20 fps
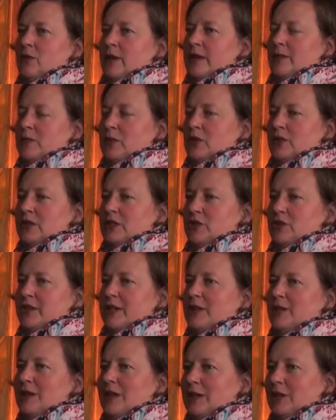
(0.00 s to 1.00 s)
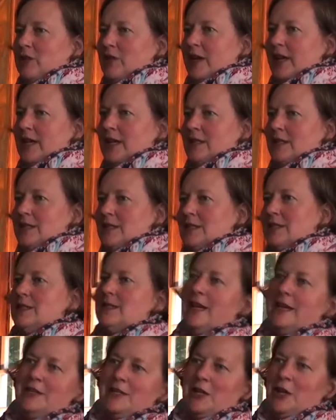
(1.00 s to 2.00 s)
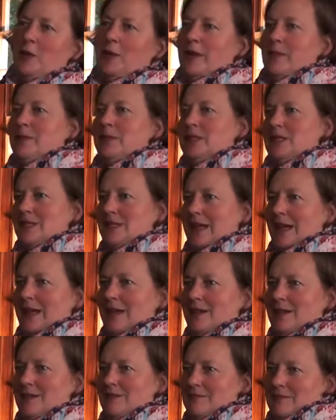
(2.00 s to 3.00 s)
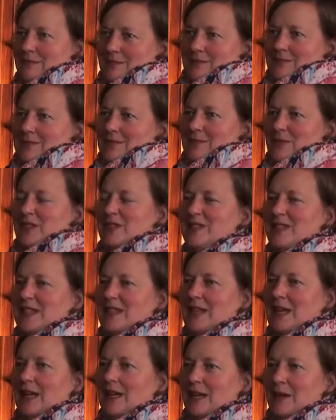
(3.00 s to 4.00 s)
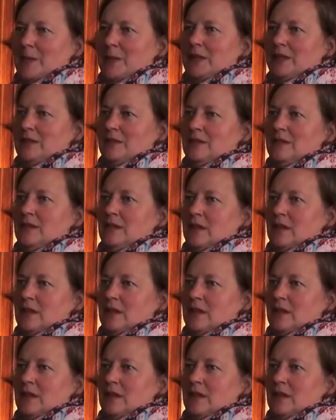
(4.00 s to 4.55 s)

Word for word: quite pulled the trigger on grains decide to go hemp instead. We've seen that happen.